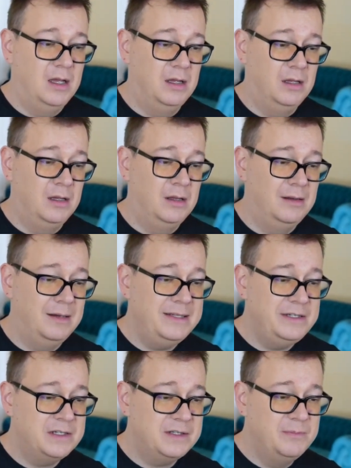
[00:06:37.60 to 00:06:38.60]
Uh,
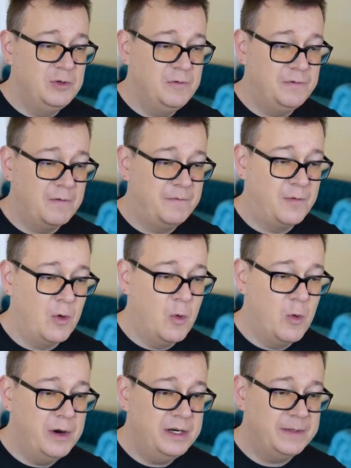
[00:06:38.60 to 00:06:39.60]
let's just move
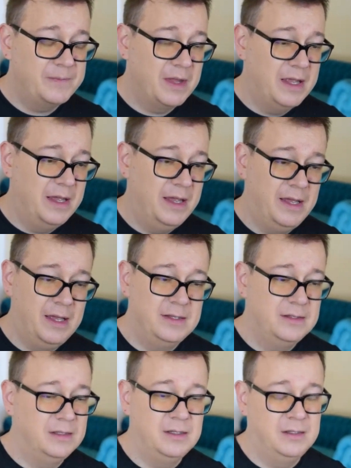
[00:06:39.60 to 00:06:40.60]
forward
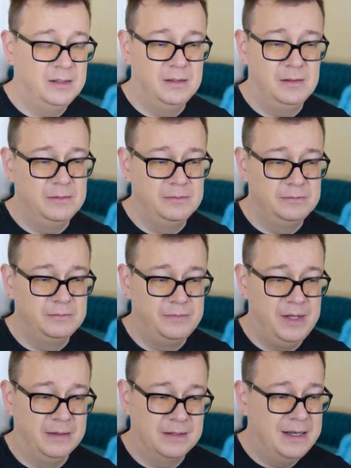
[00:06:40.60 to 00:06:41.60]
and uh,
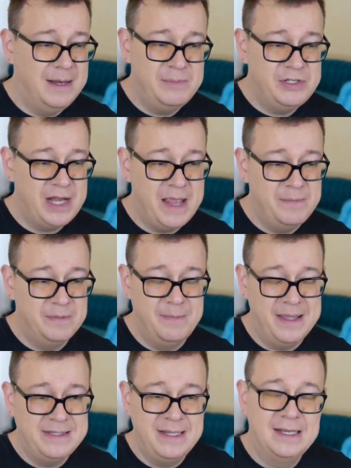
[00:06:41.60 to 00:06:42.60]
yeah, clip shape
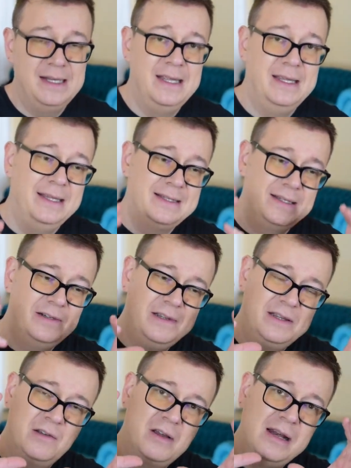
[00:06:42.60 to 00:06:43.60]
basically it's
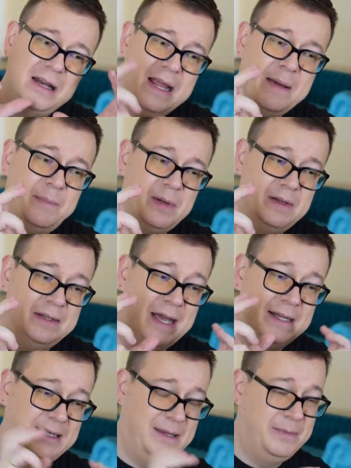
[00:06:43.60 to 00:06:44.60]
going to clip
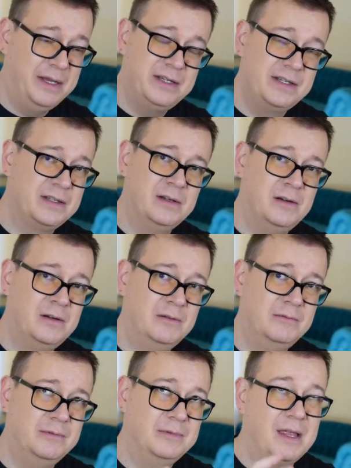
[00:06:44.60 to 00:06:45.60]
that image.
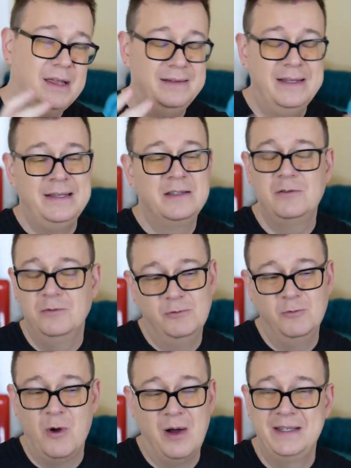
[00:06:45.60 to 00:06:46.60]
So this is
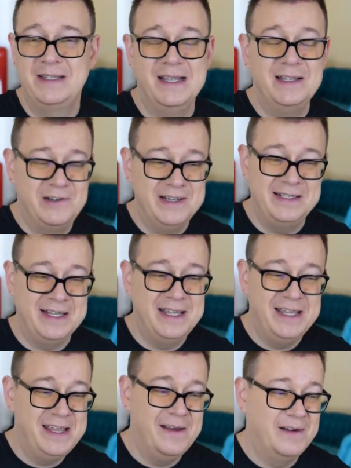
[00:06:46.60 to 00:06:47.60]
what's
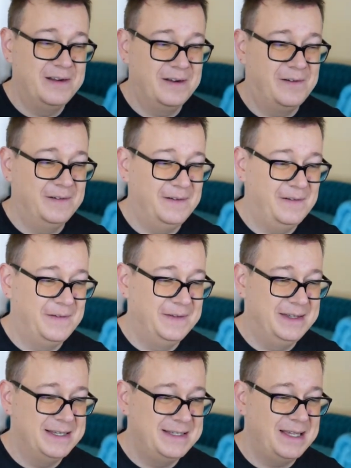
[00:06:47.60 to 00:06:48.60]
interesting here on,
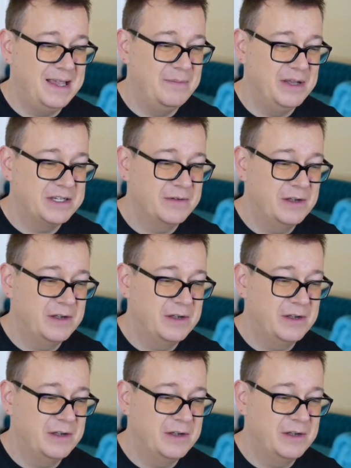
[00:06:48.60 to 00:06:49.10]
on this image.